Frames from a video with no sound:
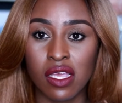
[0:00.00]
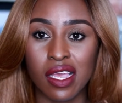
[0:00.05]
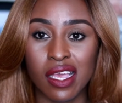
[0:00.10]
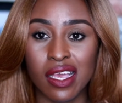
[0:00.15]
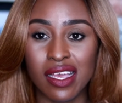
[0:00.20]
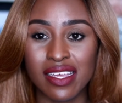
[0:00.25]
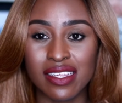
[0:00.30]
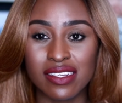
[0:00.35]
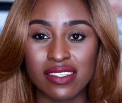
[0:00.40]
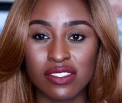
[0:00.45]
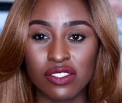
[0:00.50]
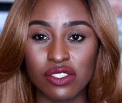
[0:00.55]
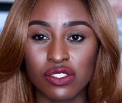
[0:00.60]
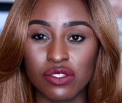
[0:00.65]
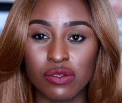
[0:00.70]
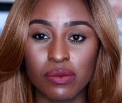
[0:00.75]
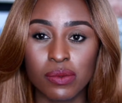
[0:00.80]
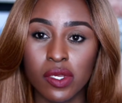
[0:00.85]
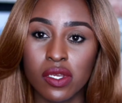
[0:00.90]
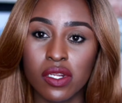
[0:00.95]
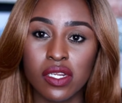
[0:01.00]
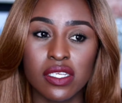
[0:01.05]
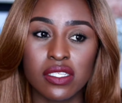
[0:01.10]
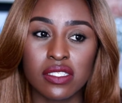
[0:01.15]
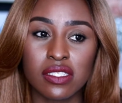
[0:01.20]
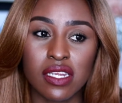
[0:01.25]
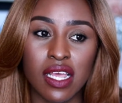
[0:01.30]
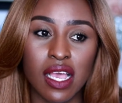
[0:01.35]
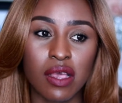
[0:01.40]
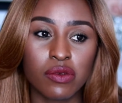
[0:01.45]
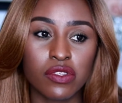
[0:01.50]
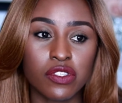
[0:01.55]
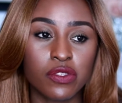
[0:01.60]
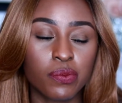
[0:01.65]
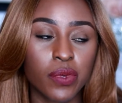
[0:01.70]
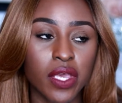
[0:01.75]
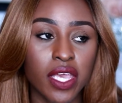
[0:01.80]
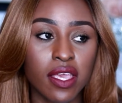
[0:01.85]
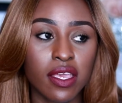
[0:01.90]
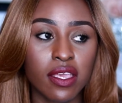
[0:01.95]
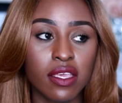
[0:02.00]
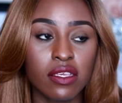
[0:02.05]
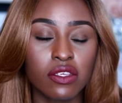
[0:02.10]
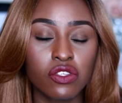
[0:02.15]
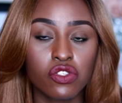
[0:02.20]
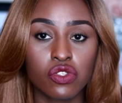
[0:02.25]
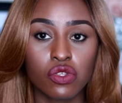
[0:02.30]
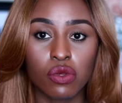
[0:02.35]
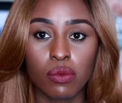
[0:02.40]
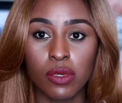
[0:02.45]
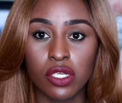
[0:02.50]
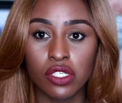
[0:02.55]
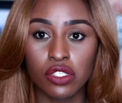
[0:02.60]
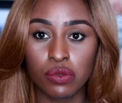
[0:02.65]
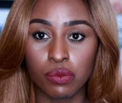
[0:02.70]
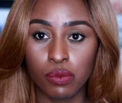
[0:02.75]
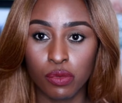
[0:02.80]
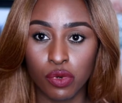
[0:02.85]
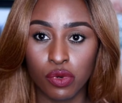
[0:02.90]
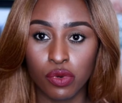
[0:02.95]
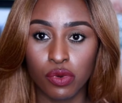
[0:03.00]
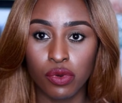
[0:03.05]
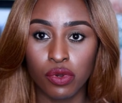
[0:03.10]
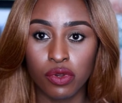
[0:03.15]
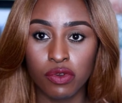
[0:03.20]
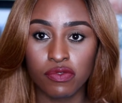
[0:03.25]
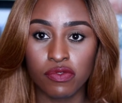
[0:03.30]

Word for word: and to be honest i was paying so much more